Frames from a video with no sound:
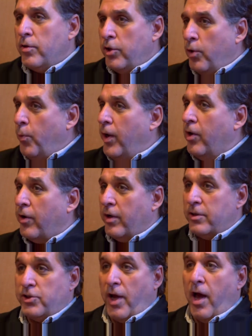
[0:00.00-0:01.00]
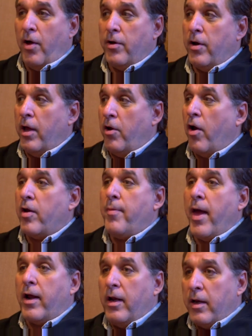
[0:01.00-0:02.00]
We look at a child and
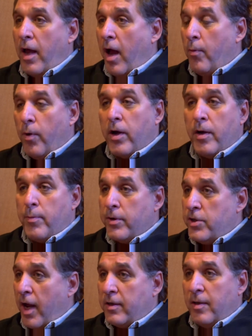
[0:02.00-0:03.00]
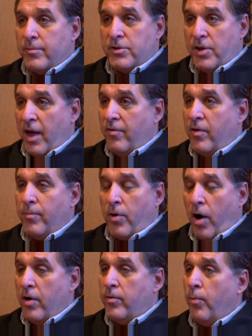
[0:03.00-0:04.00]
automatically we're going to protect them, save them,
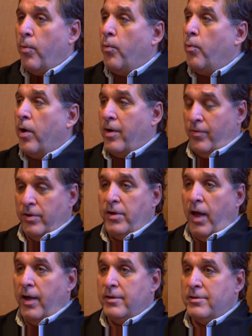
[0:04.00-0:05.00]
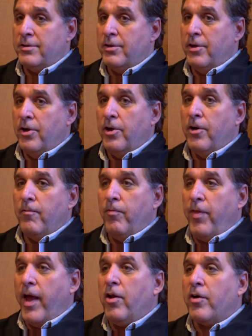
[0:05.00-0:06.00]
guard them, whatever it takes.
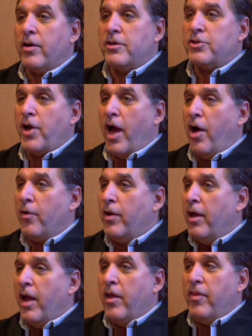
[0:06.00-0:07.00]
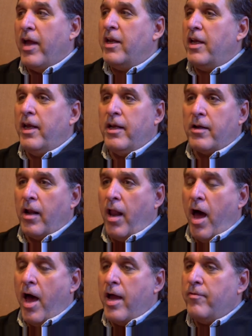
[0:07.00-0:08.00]
They look at a child, they'd eat it
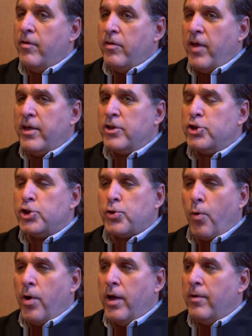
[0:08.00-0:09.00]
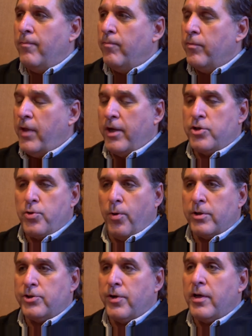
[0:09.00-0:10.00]
alive, they'd destroy it, they'd
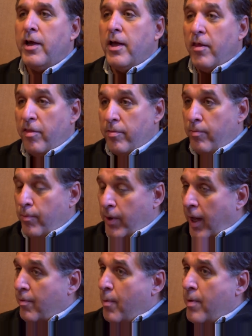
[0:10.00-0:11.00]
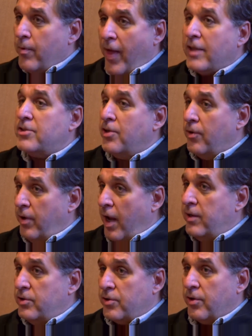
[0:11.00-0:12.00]
torture it. You got to remember, that's their
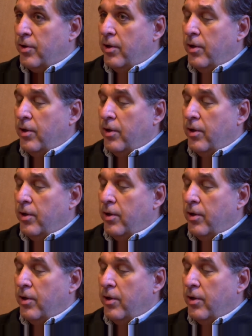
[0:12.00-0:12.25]
nature.